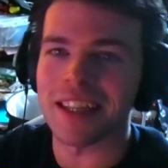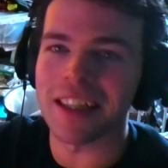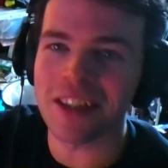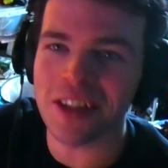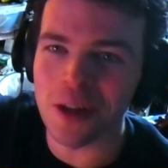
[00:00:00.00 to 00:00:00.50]

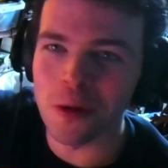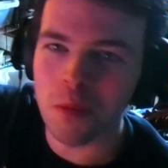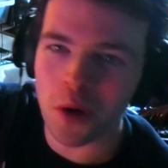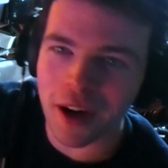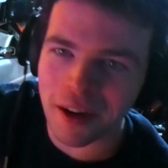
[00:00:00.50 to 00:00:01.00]
He's still
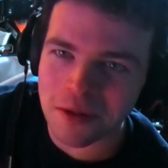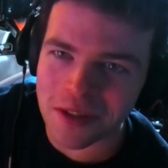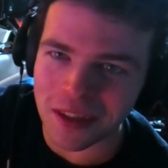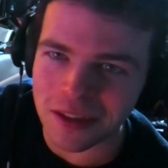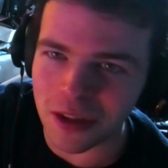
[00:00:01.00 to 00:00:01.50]

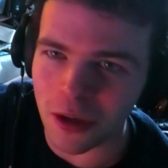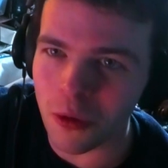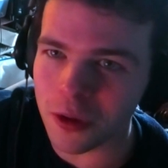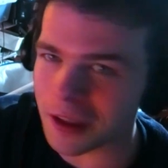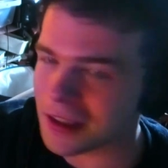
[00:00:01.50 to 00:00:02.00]
pronouncing to the
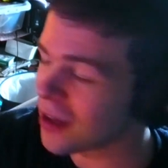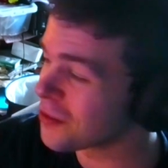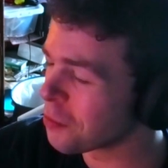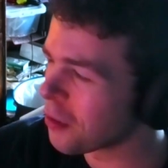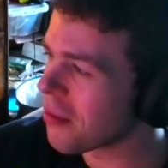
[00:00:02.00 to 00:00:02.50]
audience
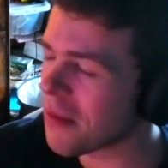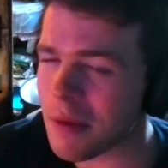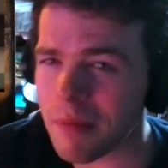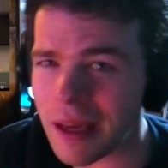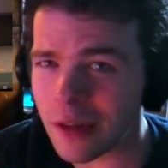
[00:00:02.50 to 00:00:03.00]
after
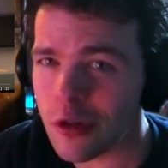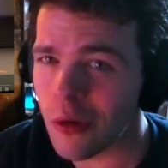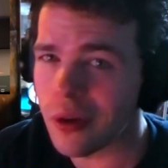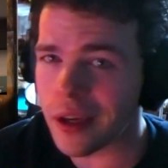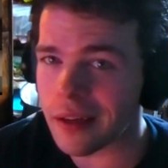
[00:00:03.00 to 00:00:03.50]
probably being
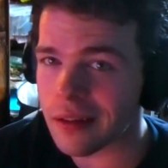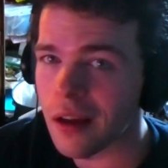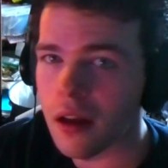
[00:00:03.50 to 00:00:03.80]
talking